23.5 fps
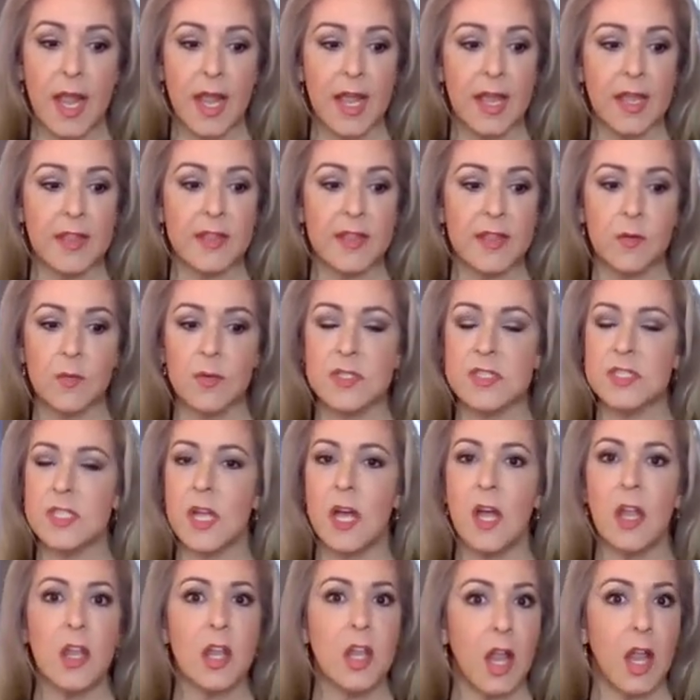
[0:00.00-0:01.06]
And there was
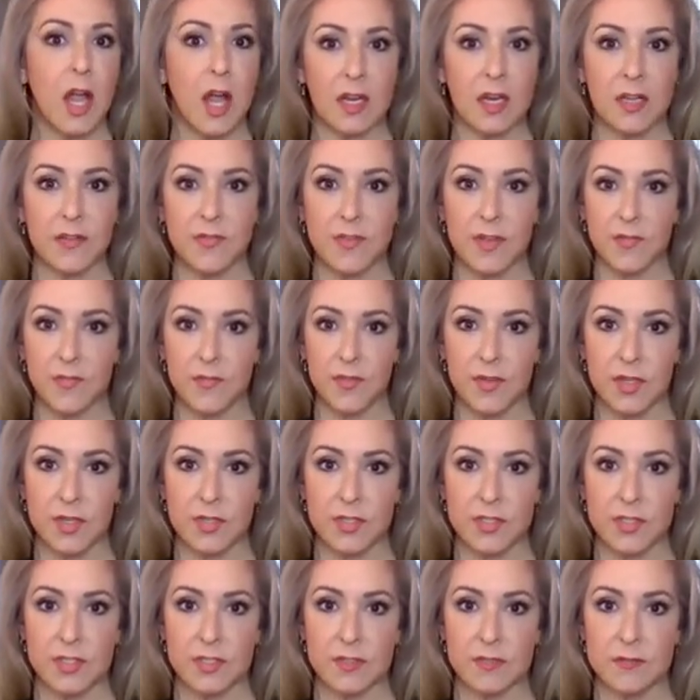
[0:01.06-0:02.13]
a lot of
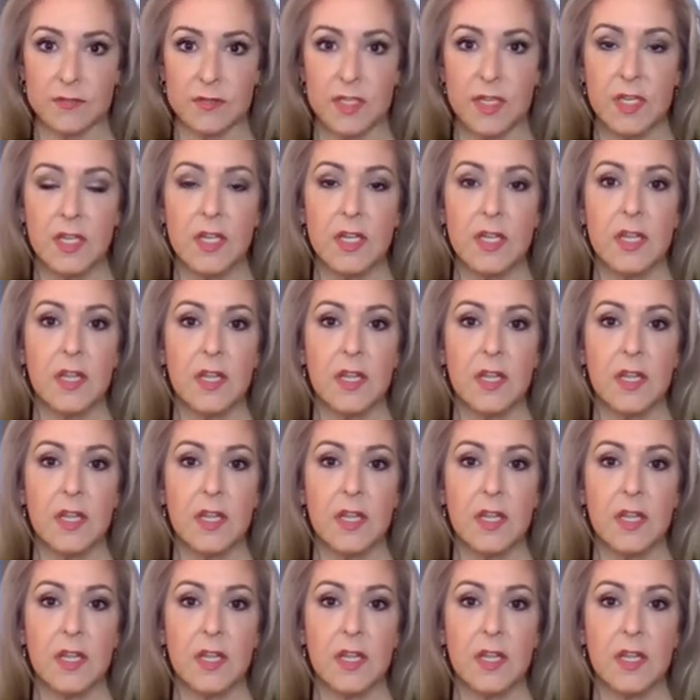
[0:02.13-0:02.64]
confusion.